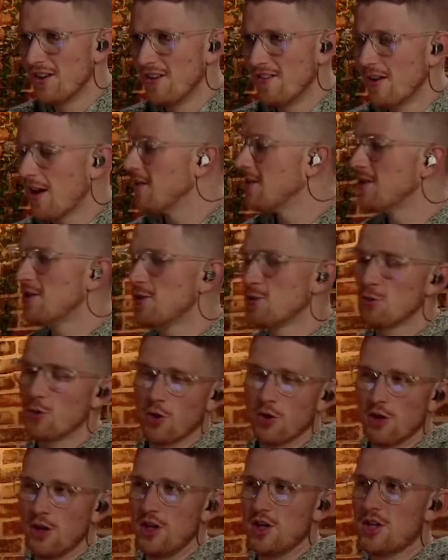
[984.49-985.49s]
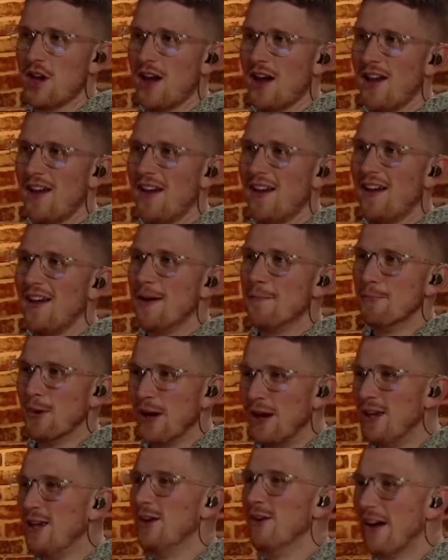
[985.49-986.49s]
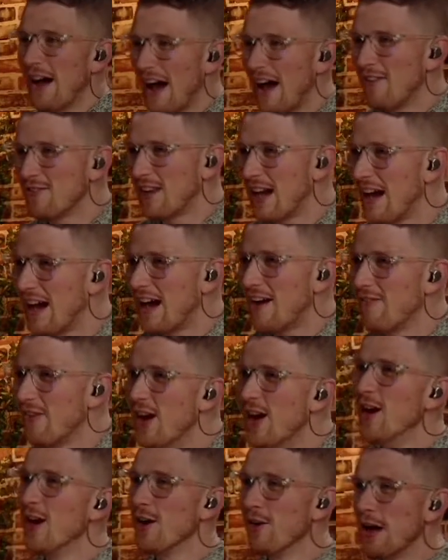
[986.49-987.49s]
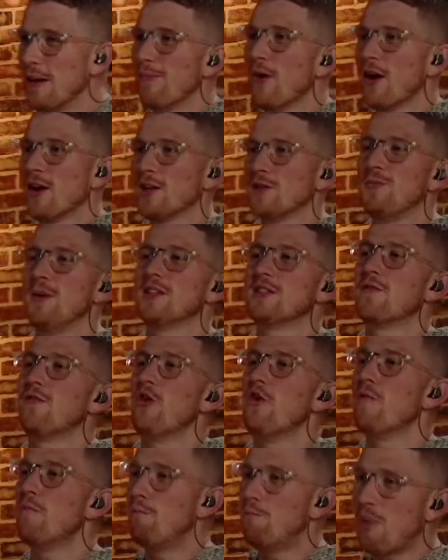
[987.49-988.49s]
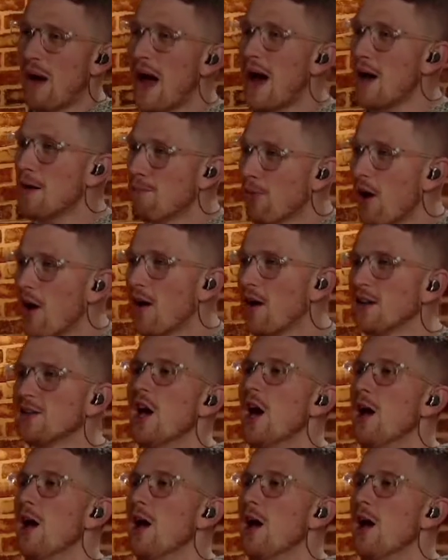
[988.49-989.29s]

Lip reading: Now, this is real cliche, but you have to have great products, because if you have bad products,